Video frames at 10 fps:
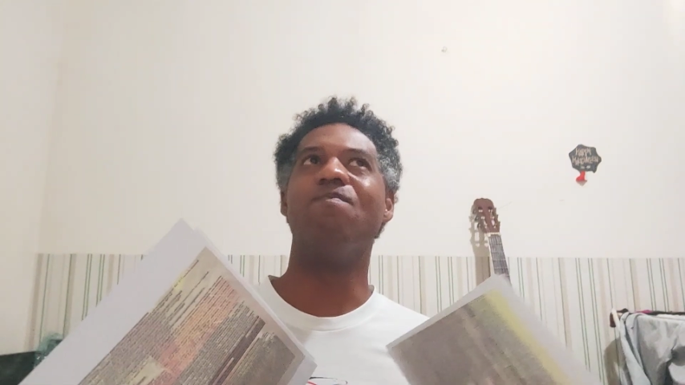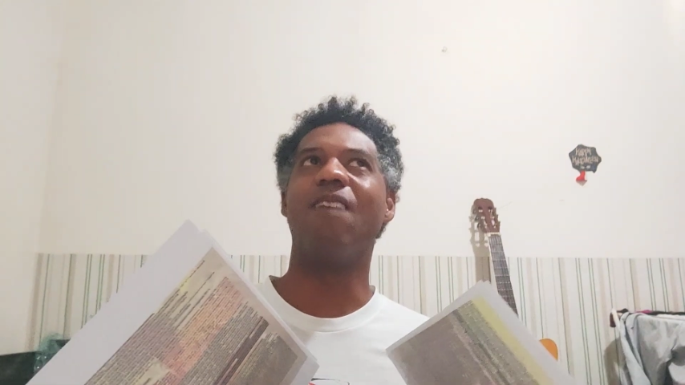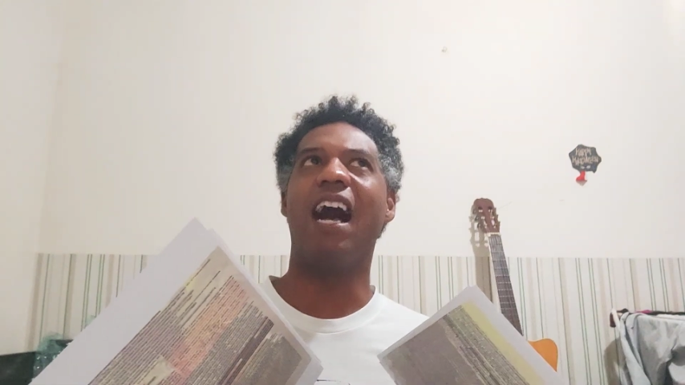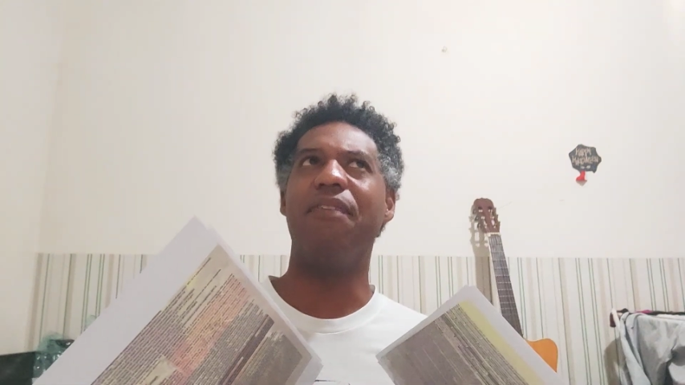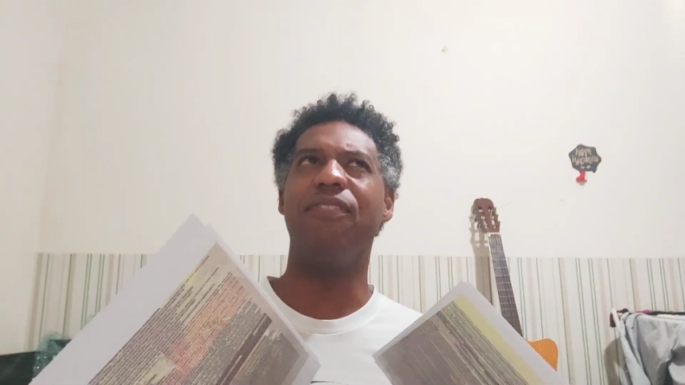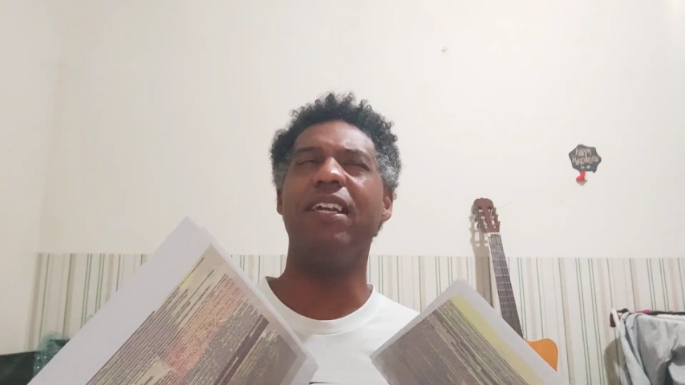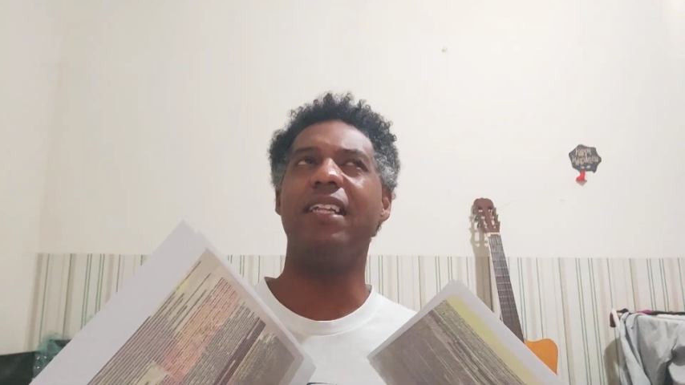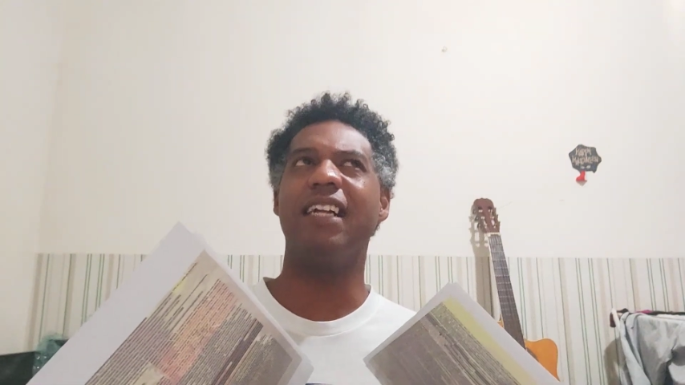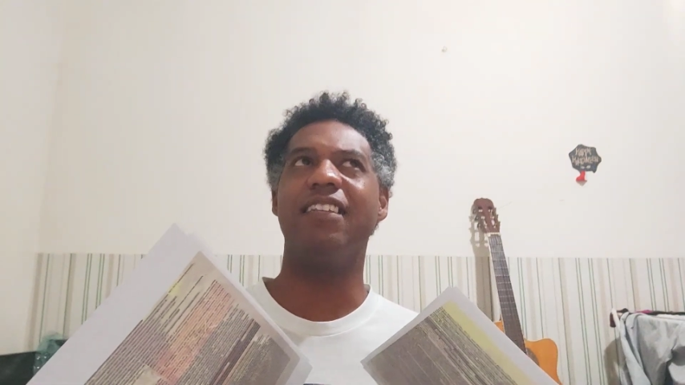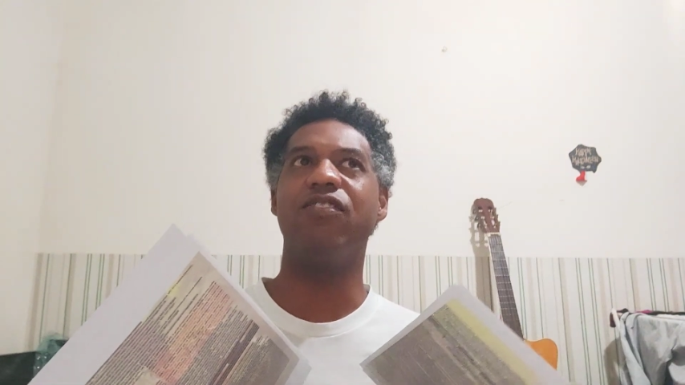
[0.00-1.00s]
I think
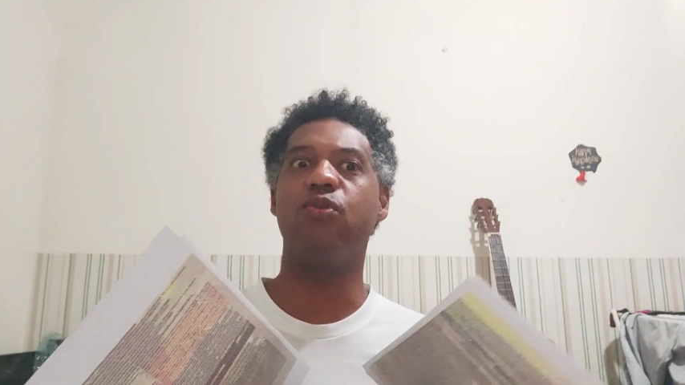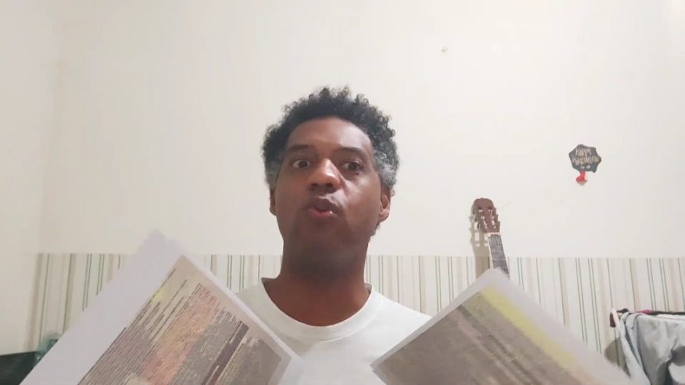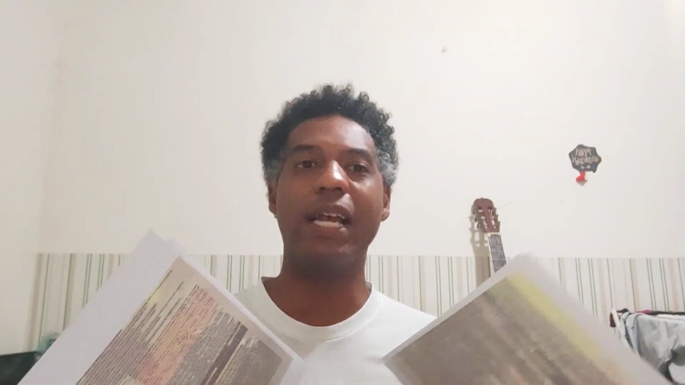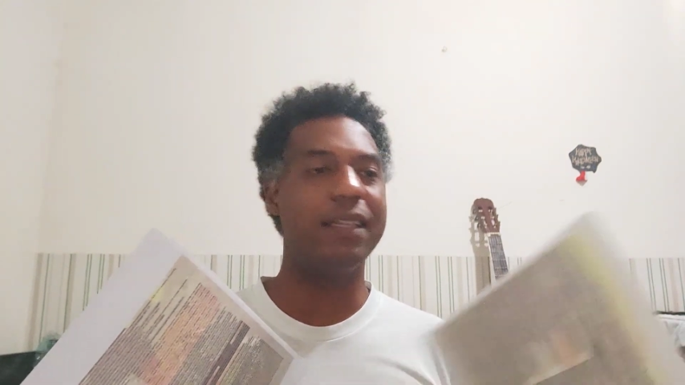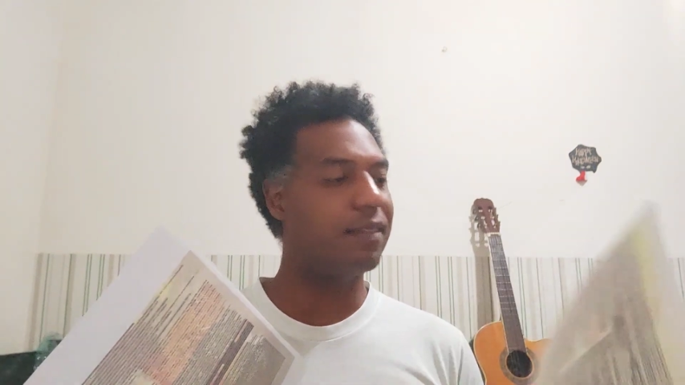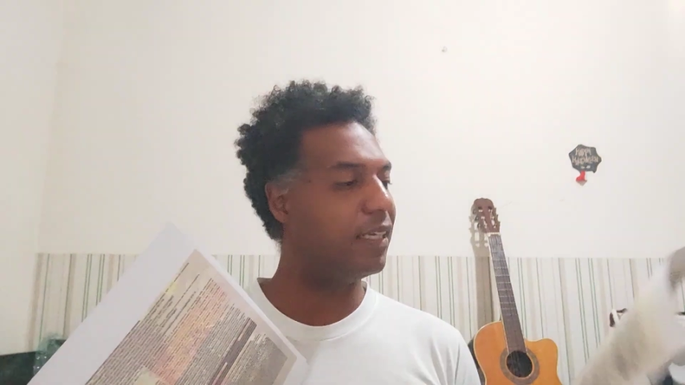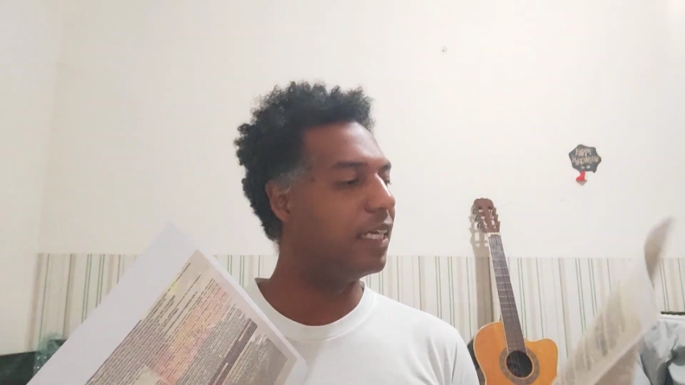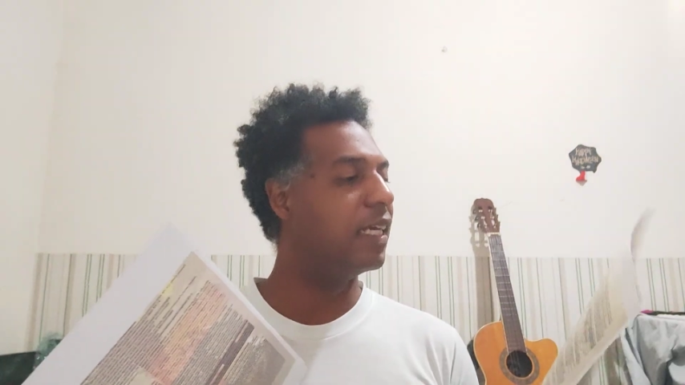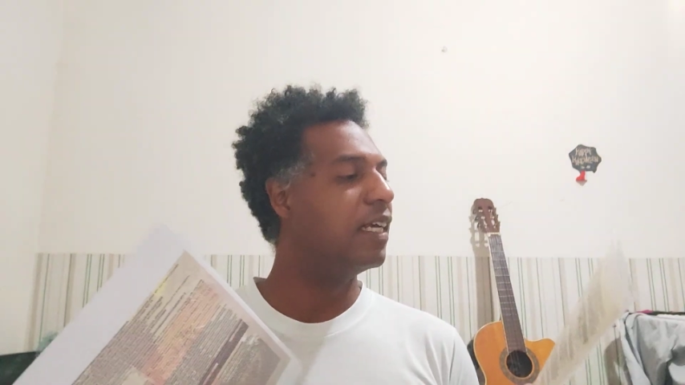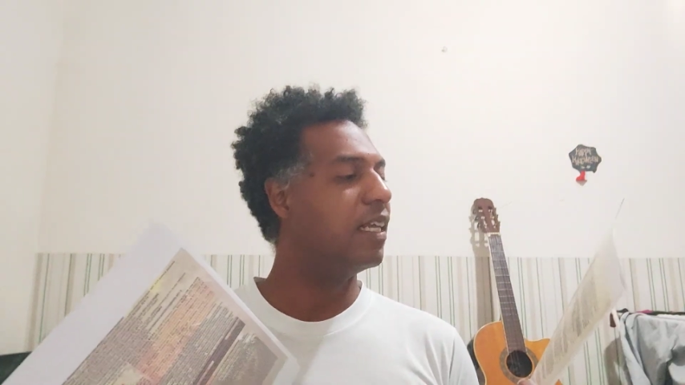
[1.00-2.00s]
that is
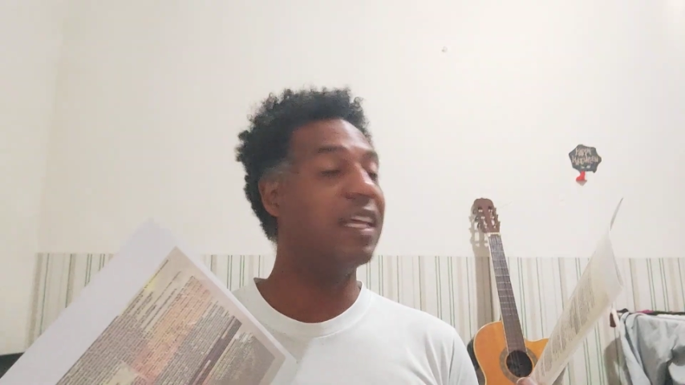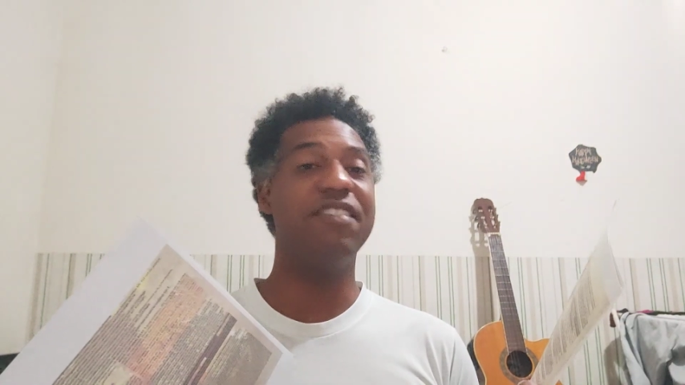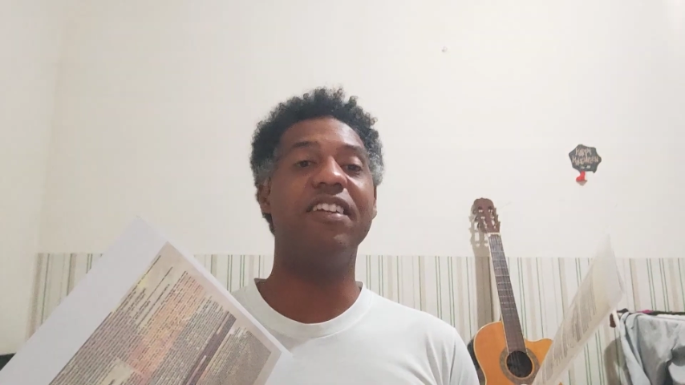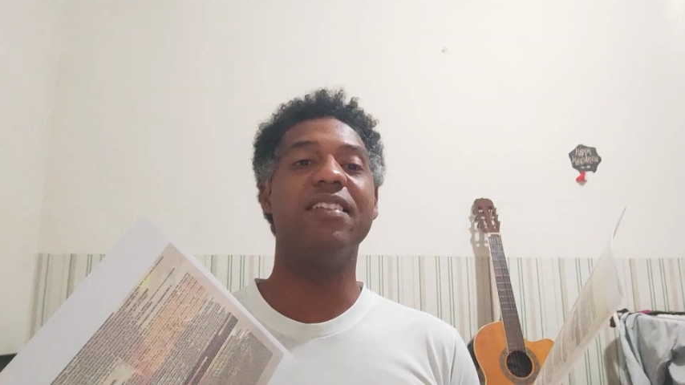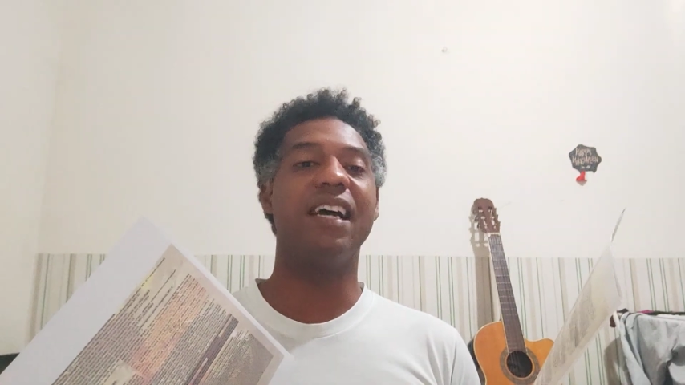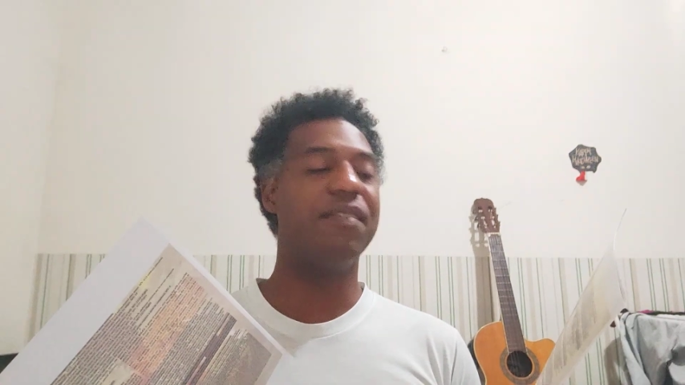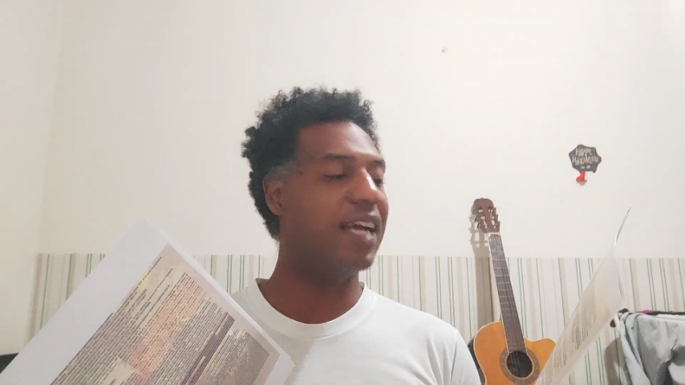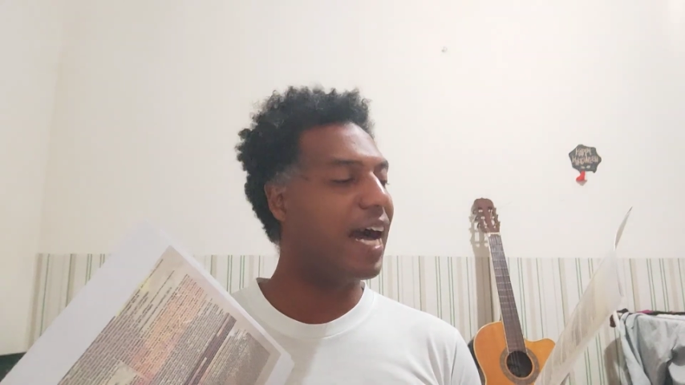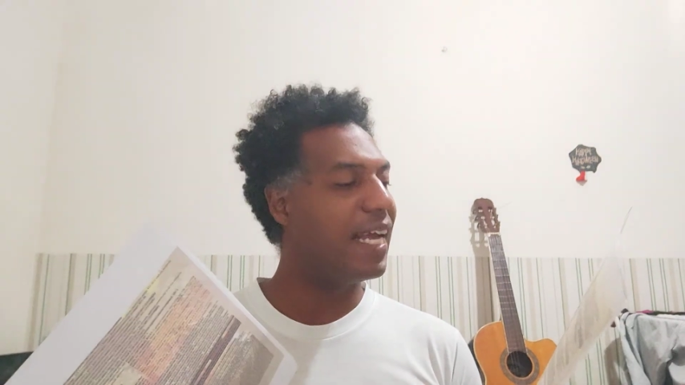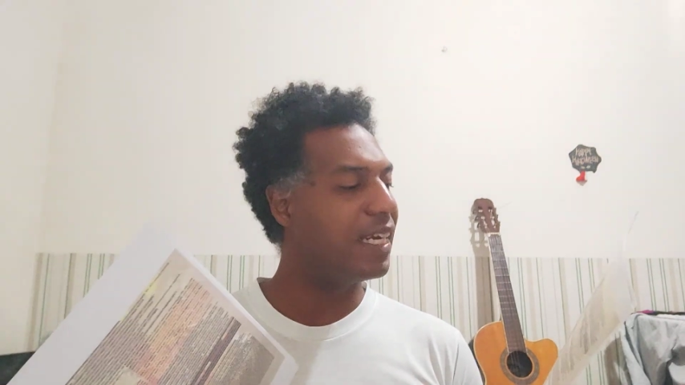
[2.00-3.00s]
20 legendary
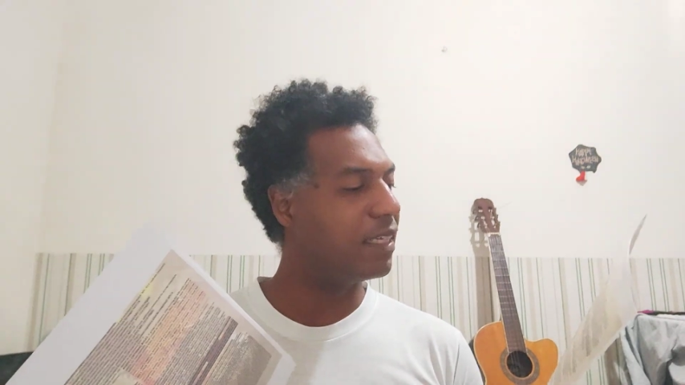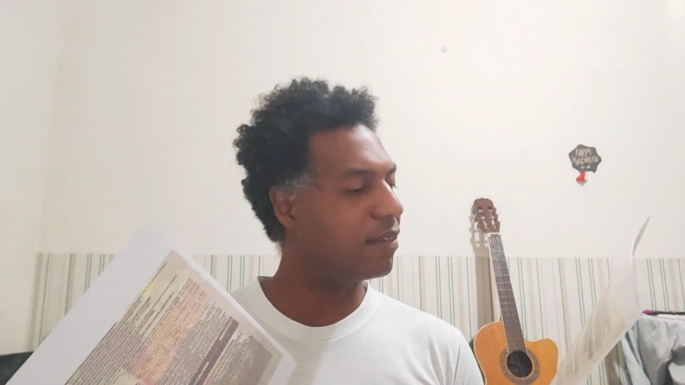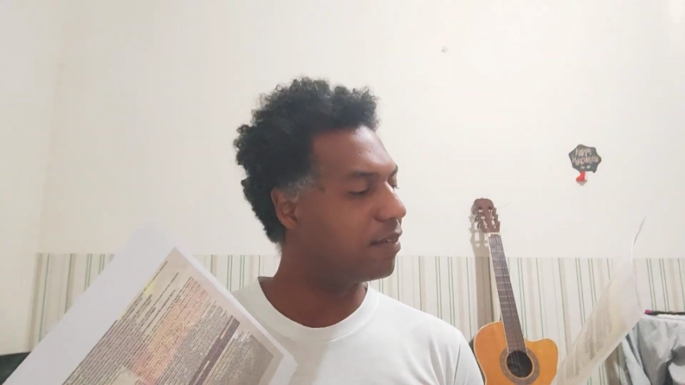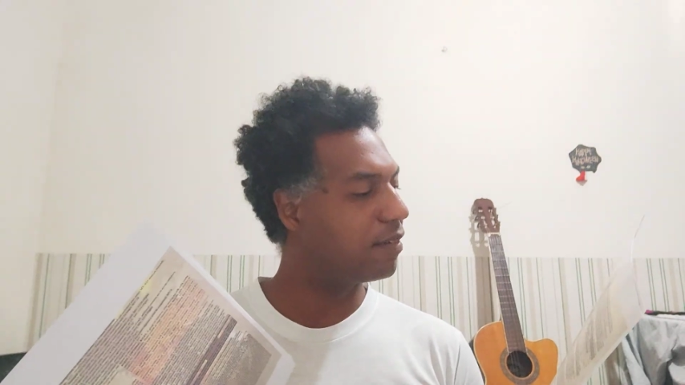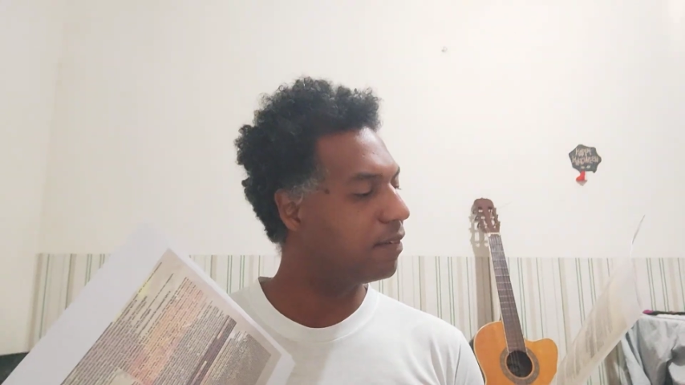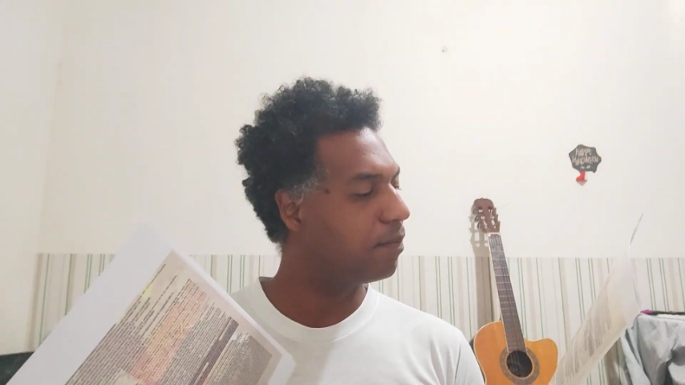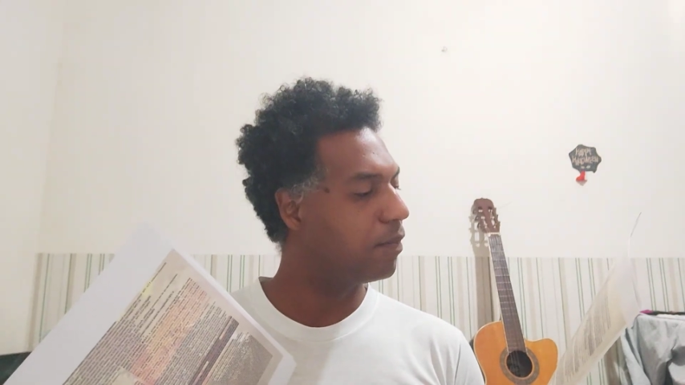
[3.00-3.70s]
items,